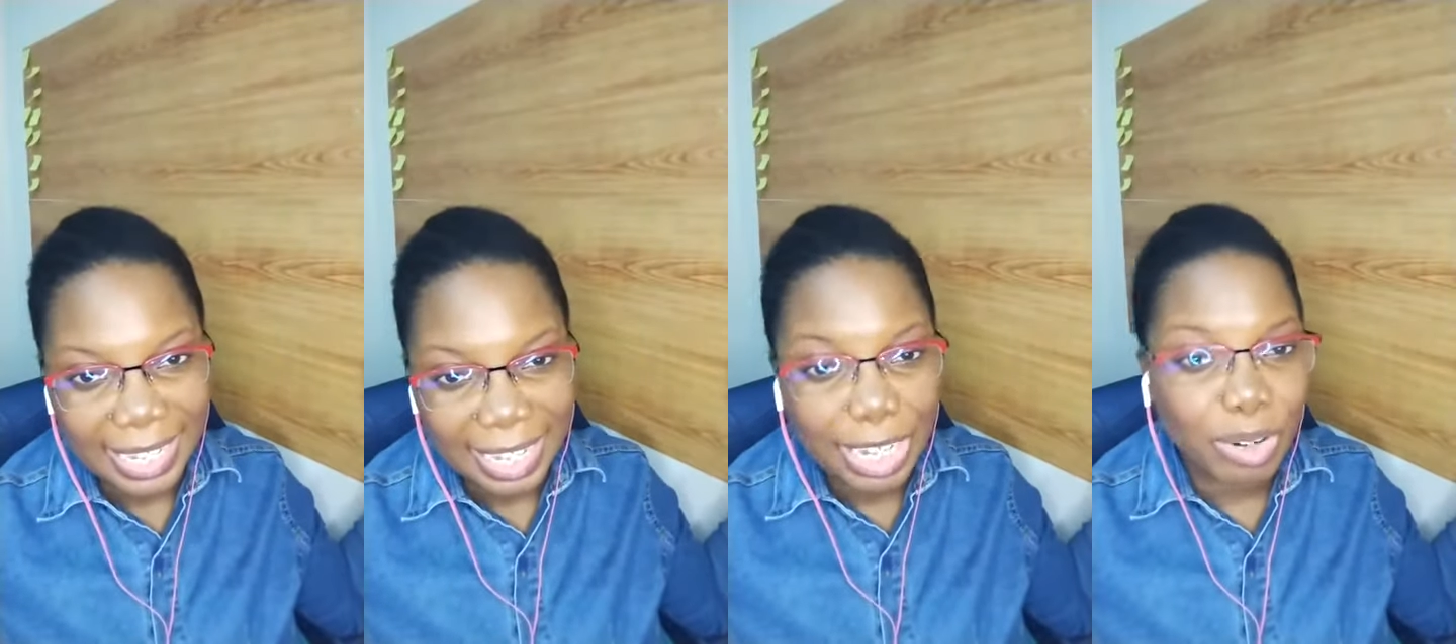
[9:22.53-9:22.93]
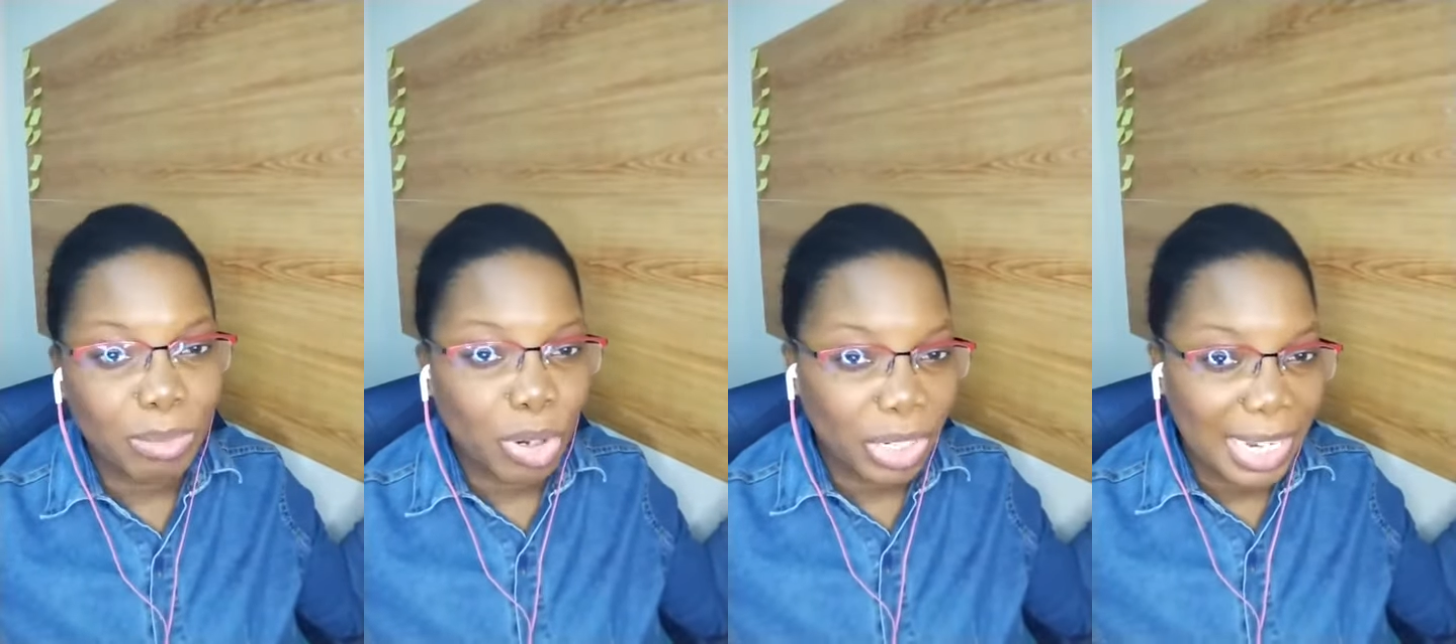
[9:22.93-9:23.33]
in the
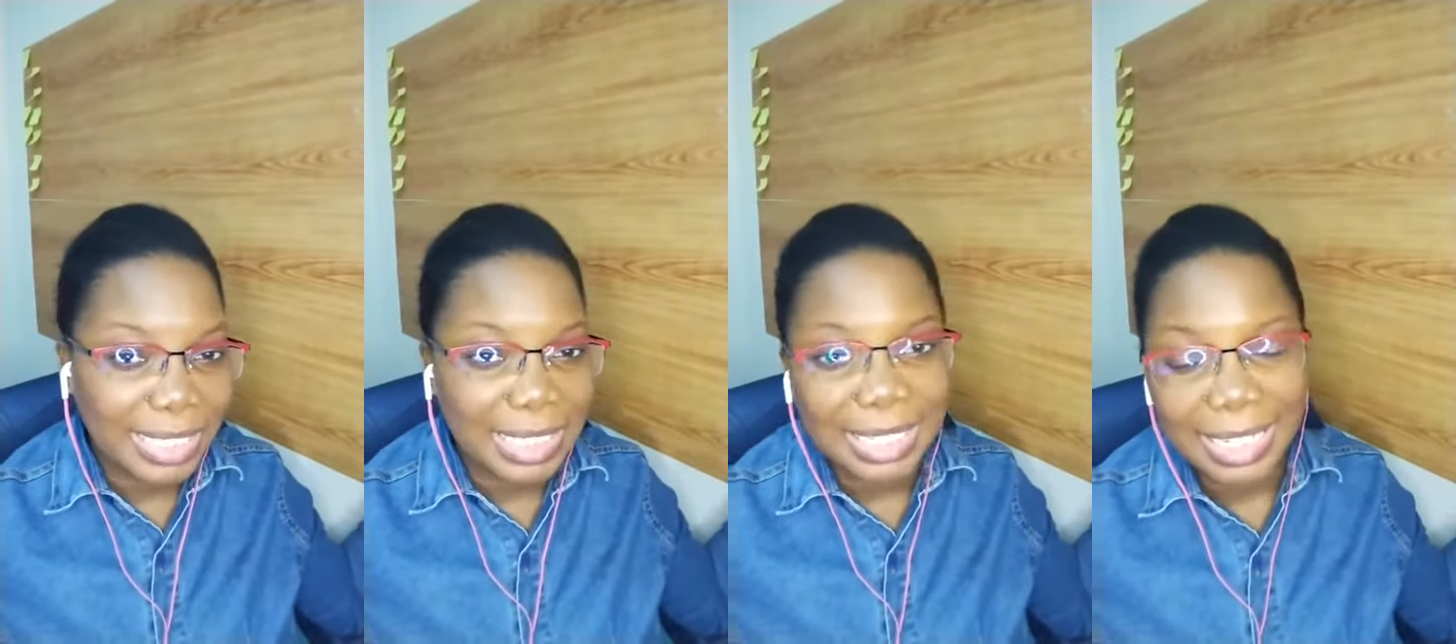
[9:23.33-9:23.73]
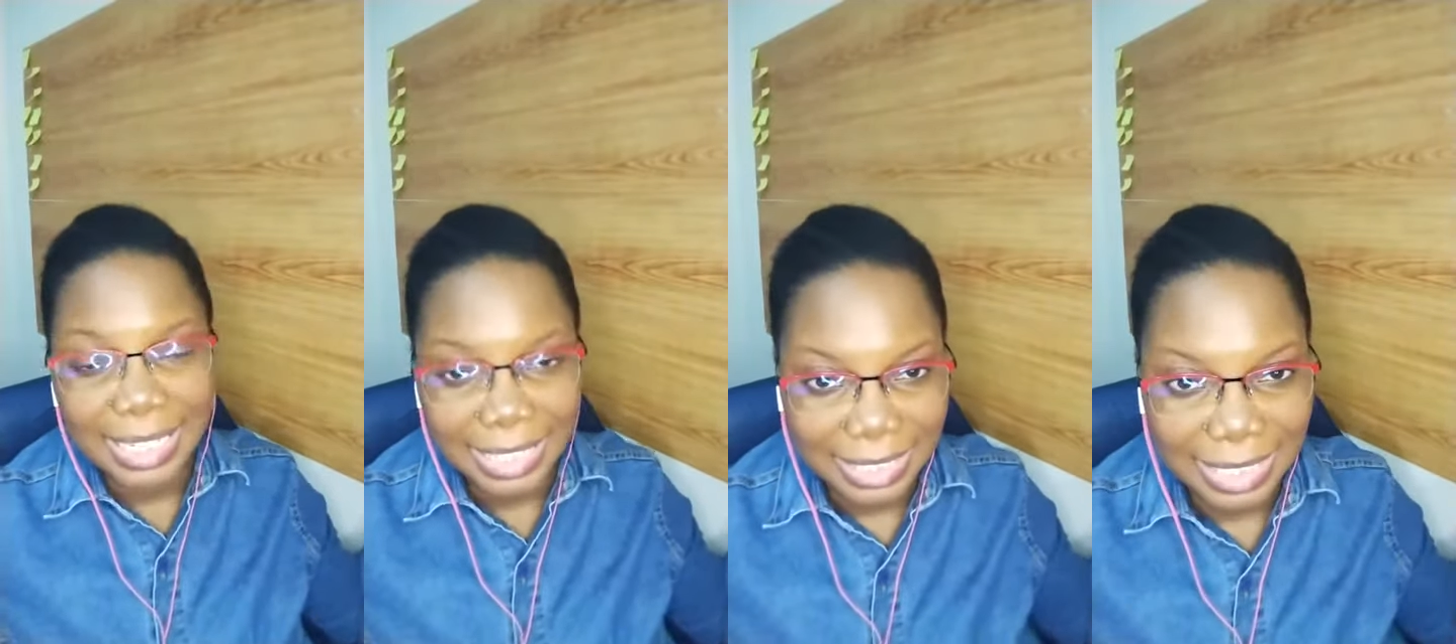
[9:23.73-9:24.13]
mornings and then
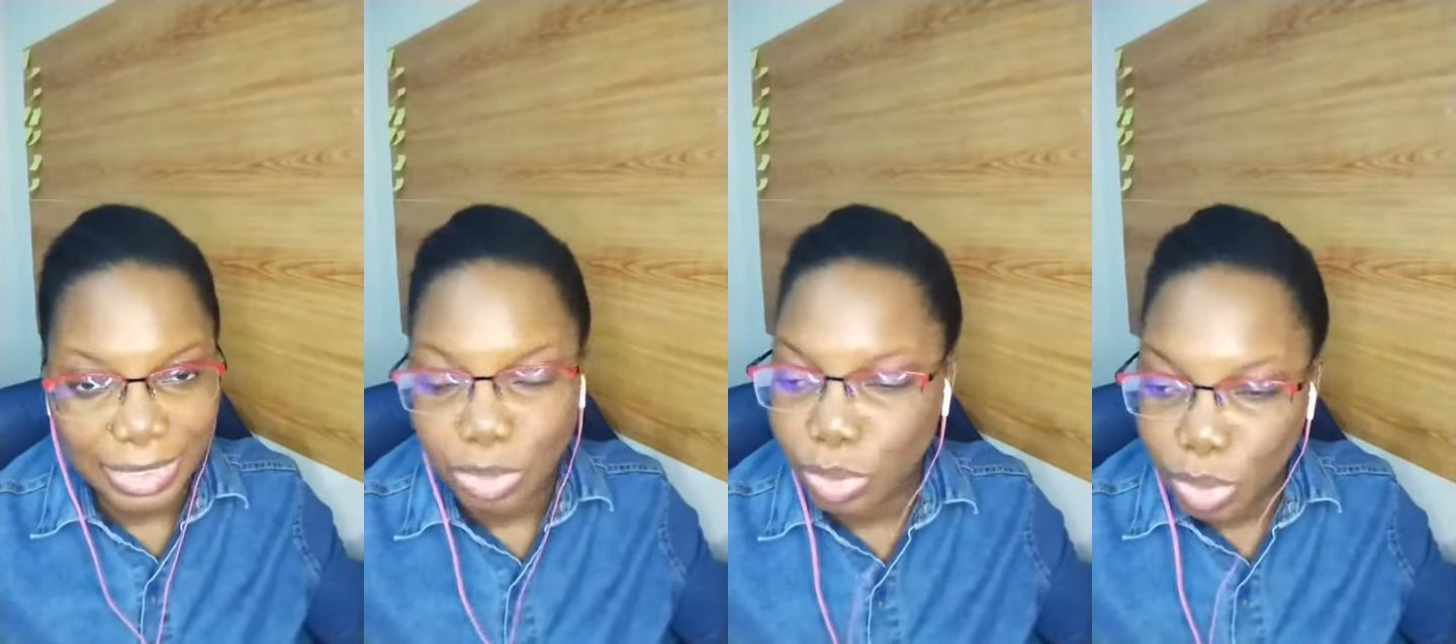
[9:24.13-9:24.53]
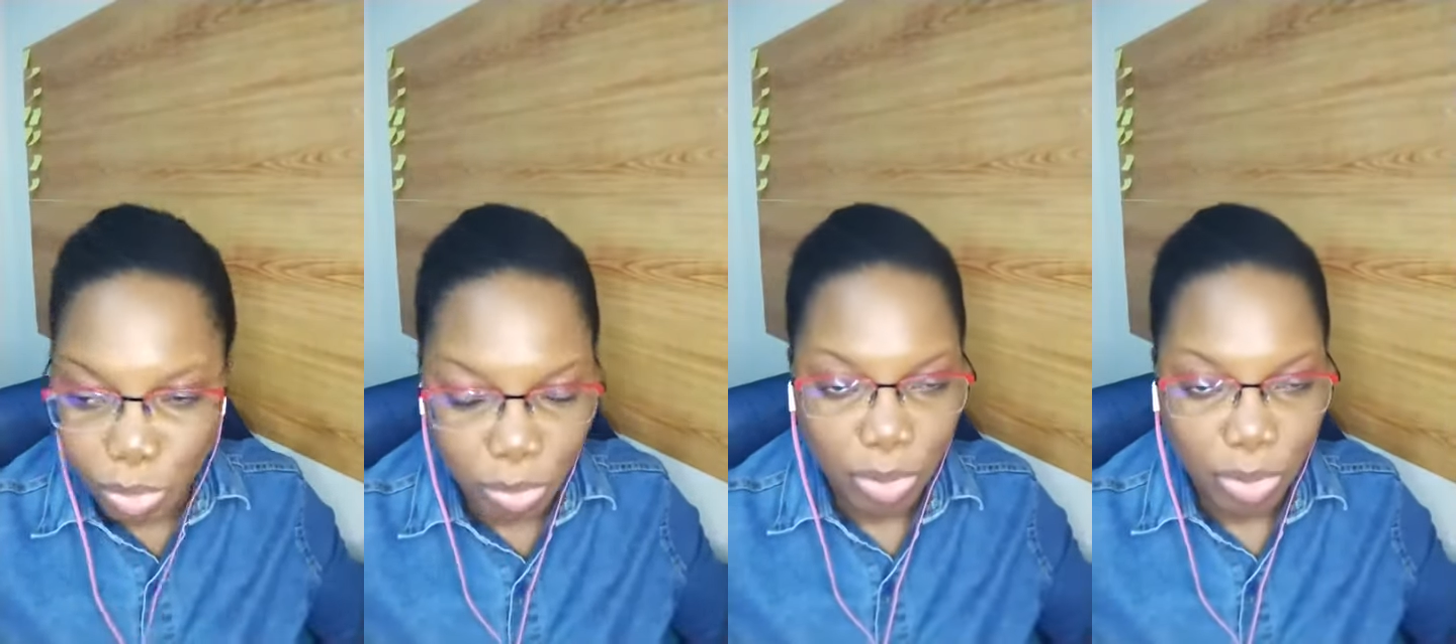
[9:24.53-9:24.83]
that's it. No.